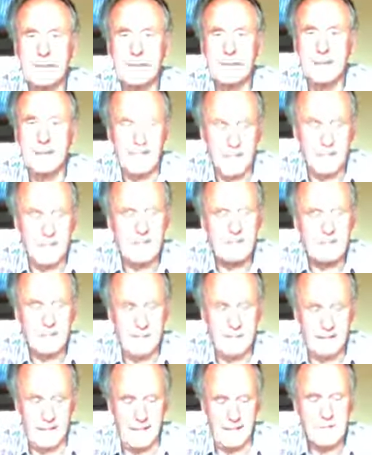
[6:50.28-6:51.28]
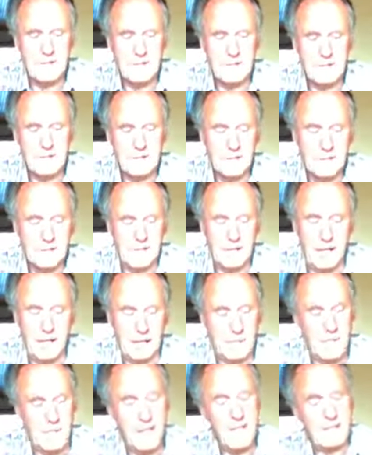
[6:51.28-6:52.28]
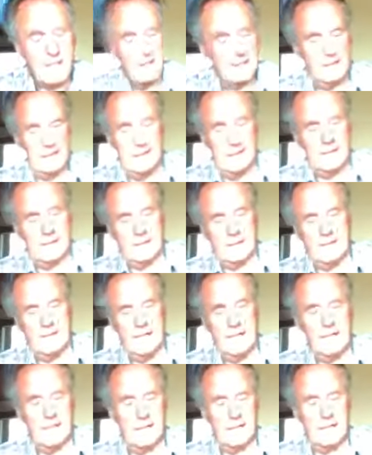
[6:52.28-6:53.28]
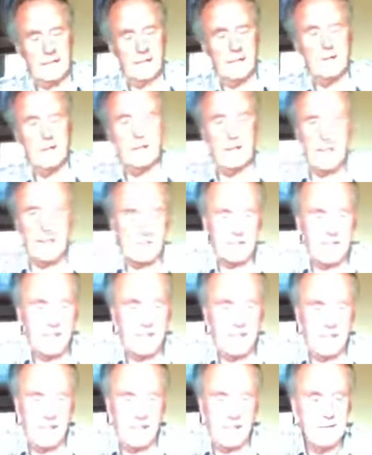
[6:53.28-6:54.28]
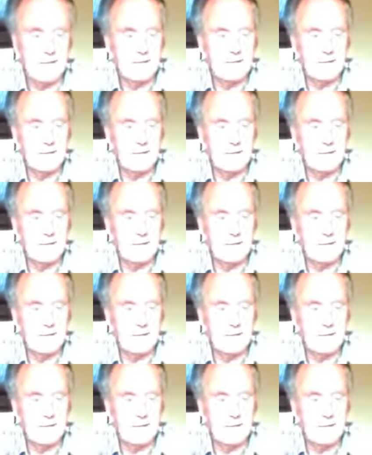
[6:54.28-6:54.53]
It is. No, the boys, as I say, that's a good class I'm in.